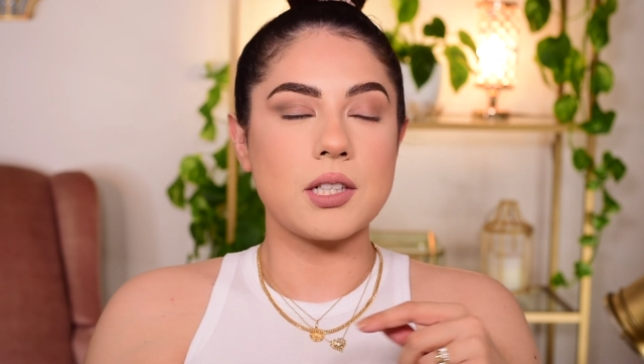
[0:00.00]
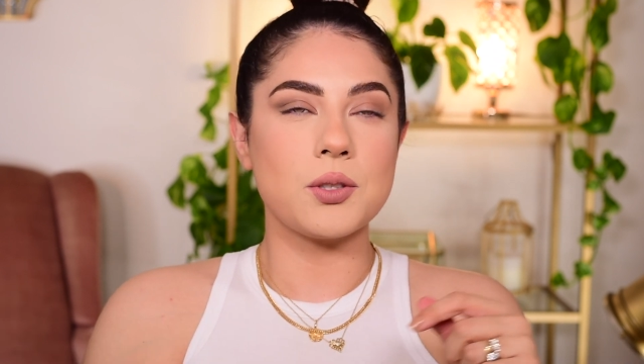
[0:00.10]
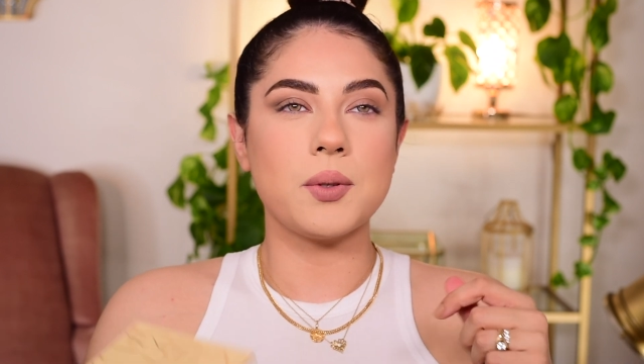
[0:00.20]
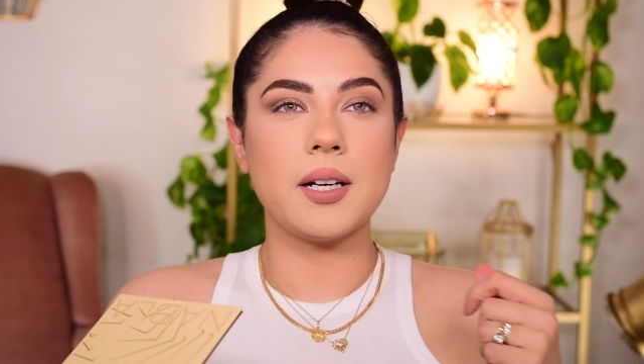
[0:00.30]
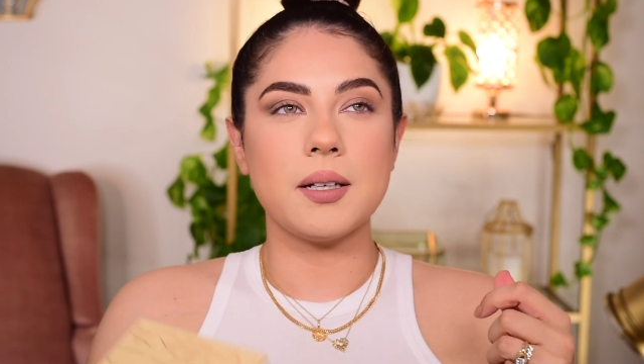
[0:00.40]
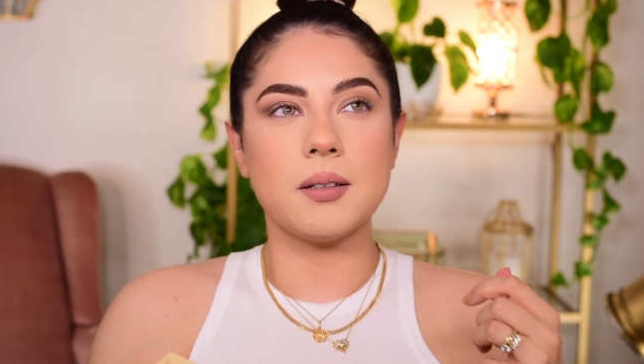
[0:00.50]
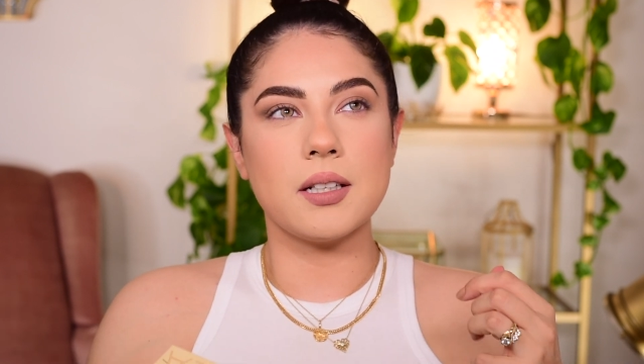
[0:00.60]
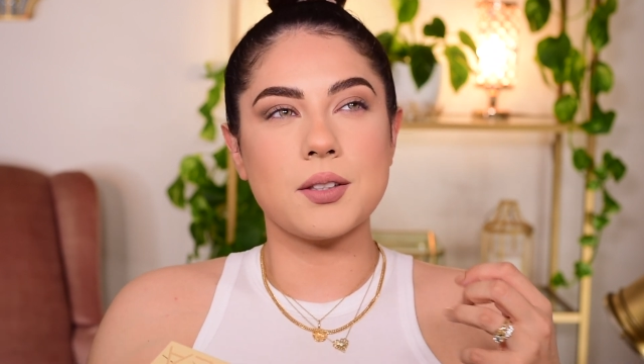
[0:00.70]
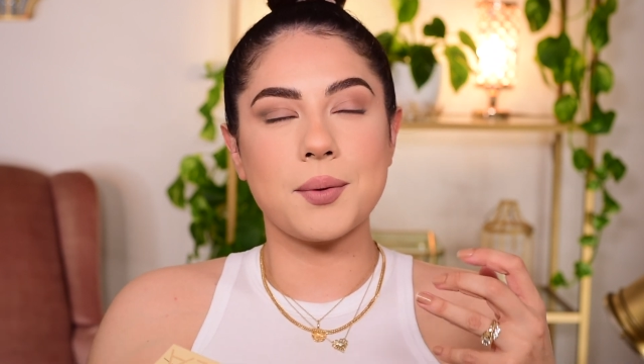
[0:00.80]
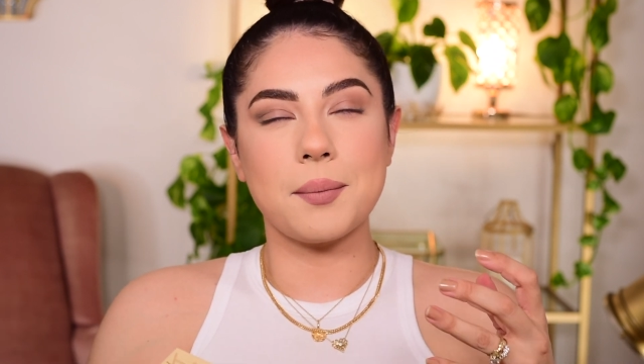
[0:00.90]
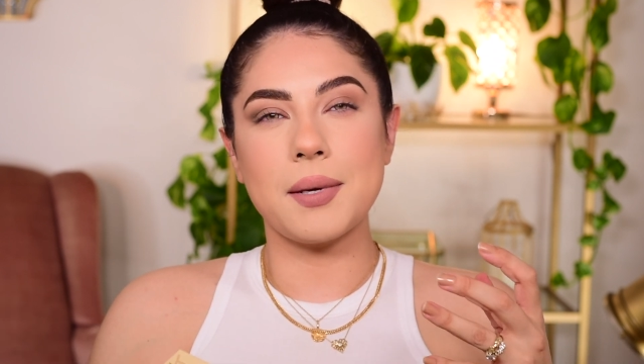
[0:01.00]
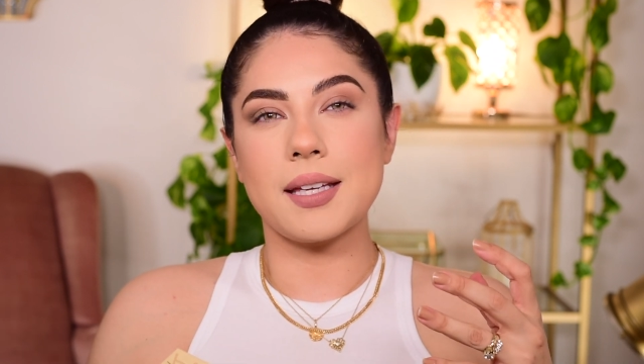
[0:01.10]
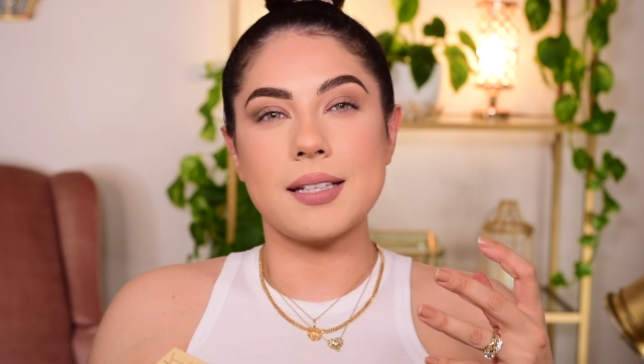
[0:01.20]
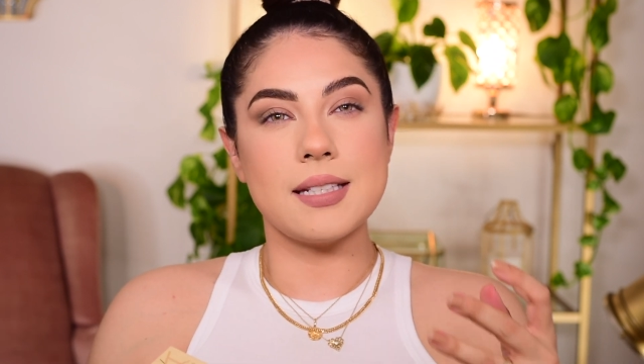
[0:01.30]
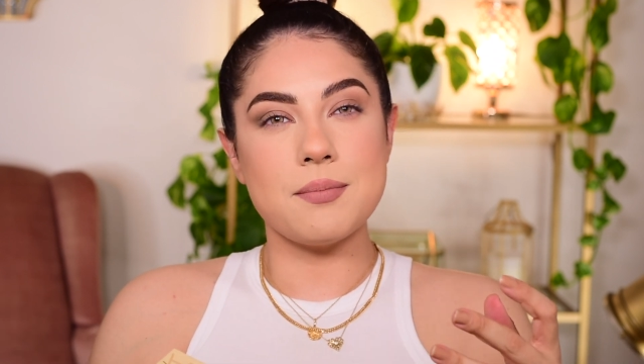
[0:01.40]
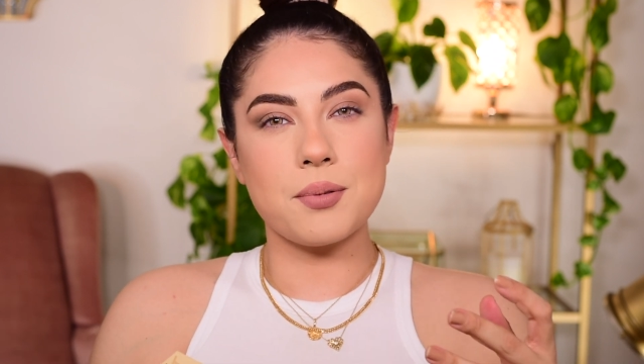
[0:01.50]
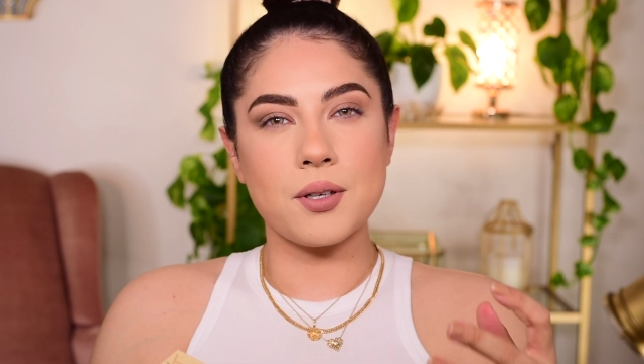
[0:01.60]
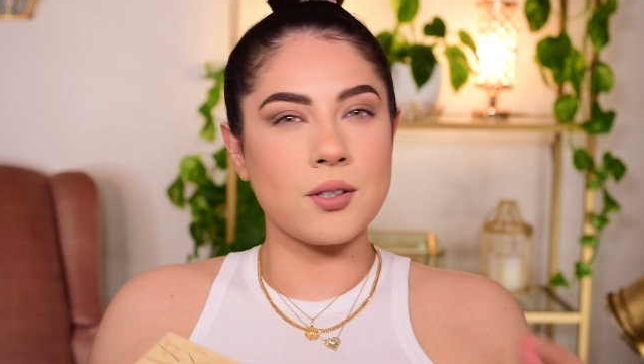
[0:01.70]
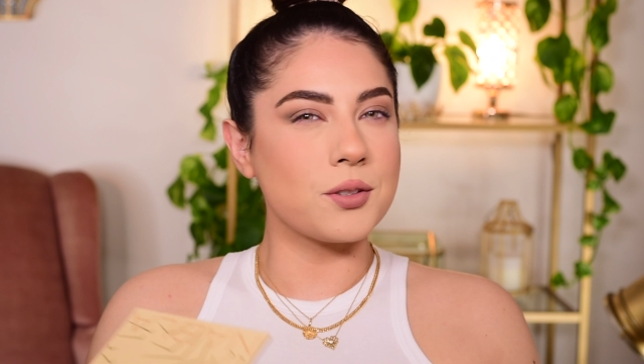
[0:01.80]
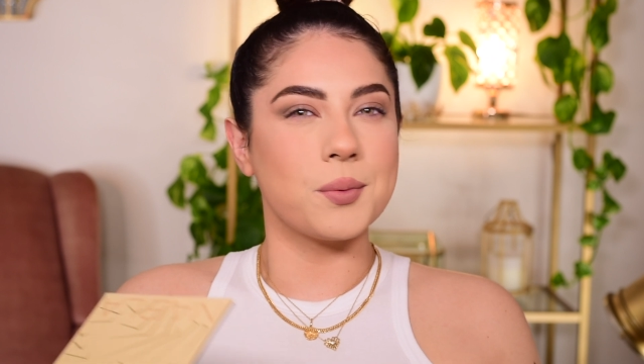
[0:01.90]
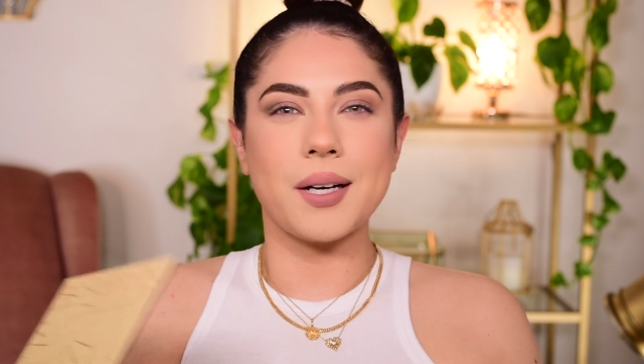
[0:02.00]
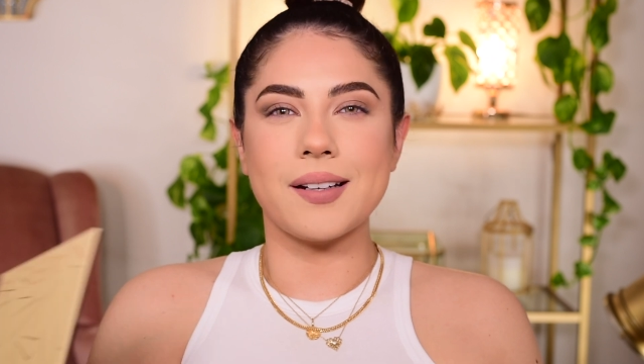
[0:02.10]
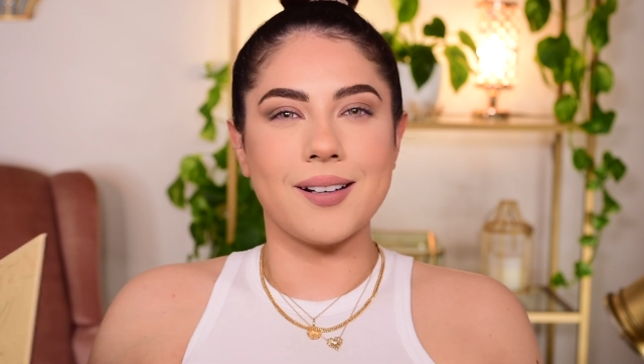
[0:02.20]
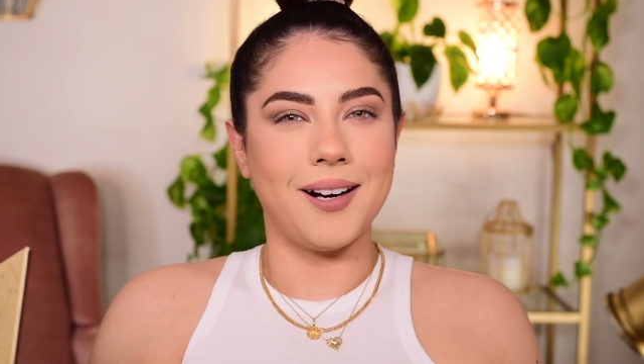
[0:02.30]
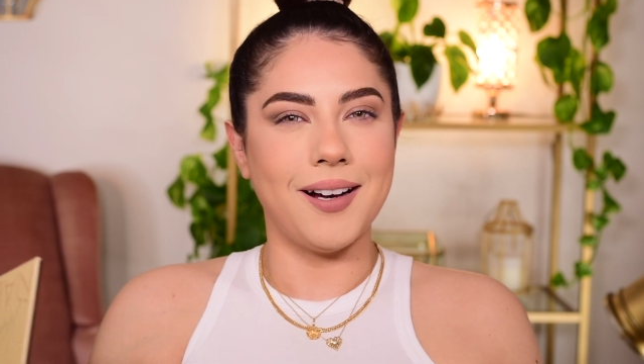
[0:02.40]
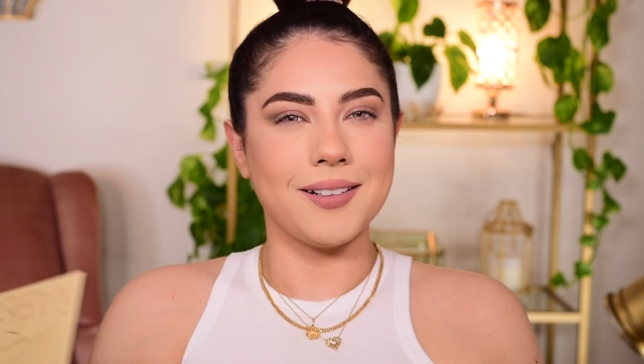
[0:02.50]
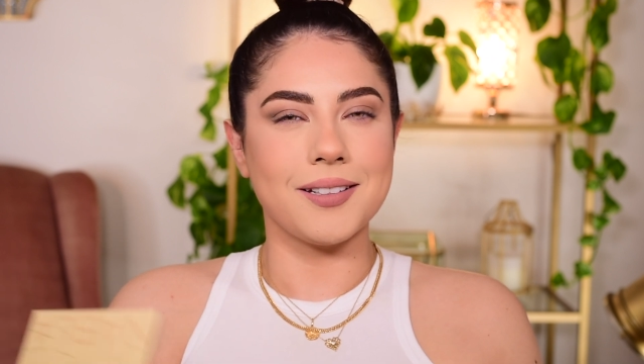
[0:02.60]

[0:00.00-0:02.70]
do I make it deeper? Do I not?